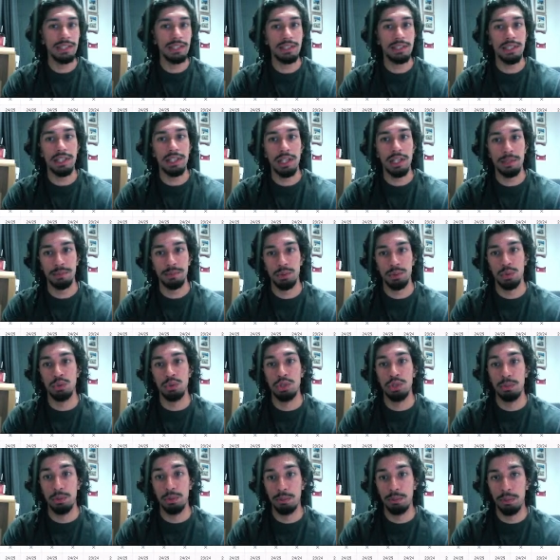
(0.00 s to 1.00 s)
see him sort of
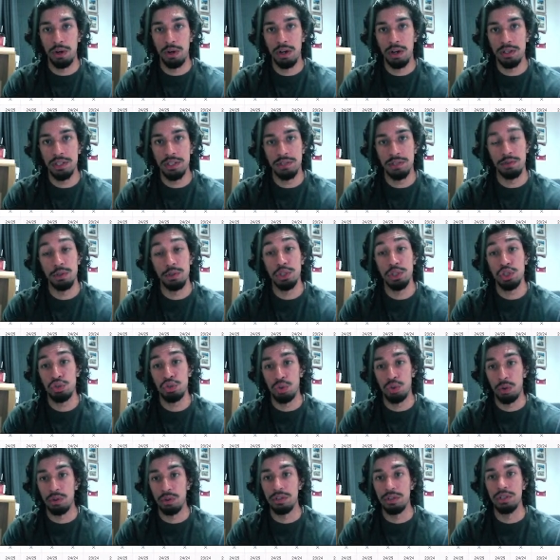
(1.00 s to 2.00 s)
dribbled past. He's very
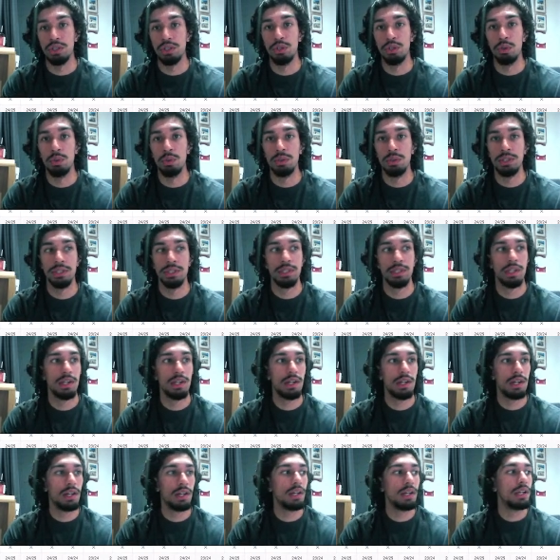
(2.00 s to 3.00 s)
strong in his duels.
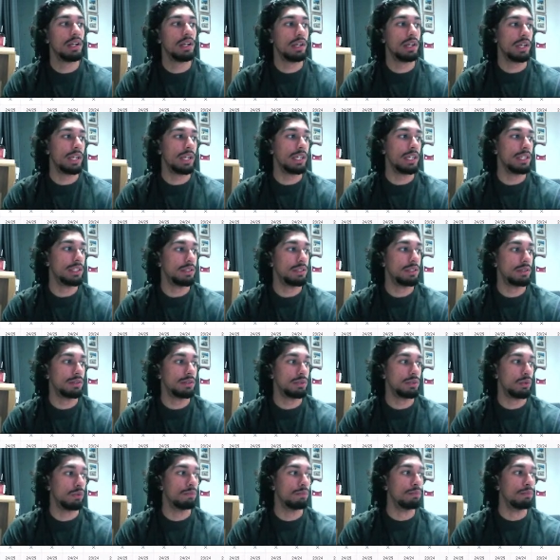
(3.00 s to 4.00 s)
He's
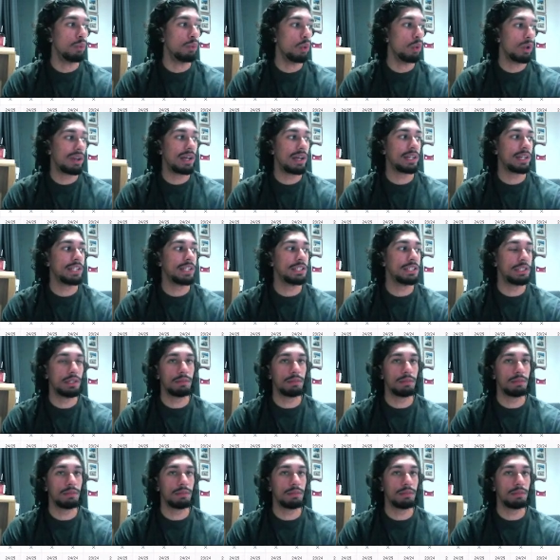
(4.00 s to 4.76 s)
sort of more likely to